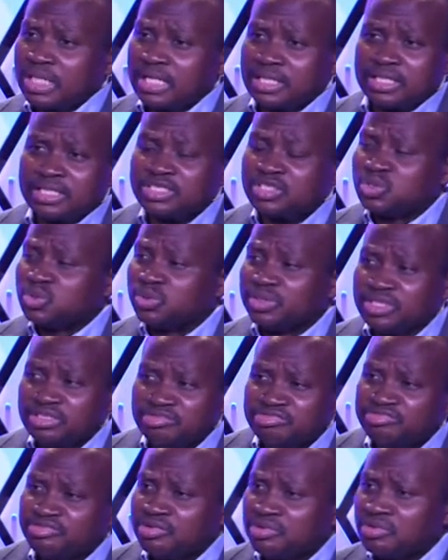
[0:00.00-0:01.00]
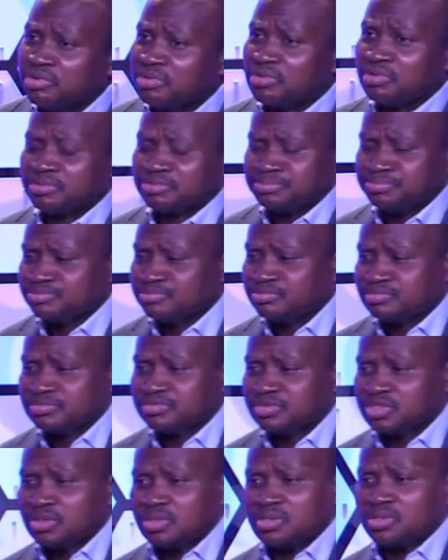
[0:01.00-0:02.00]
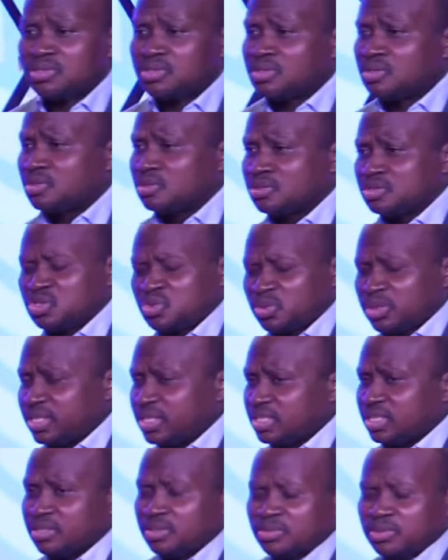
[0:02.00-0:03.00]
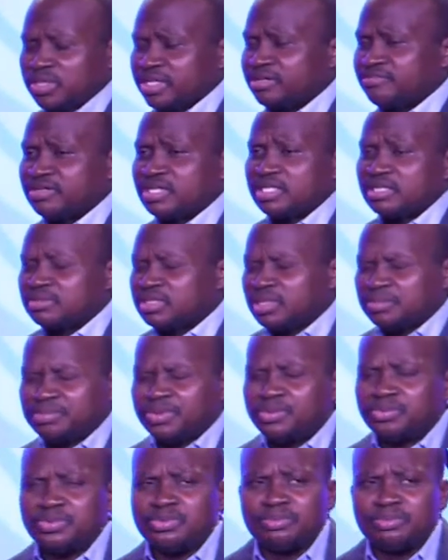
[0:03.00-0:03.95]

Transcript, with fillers: either it's 24 or 20 or whatever, the people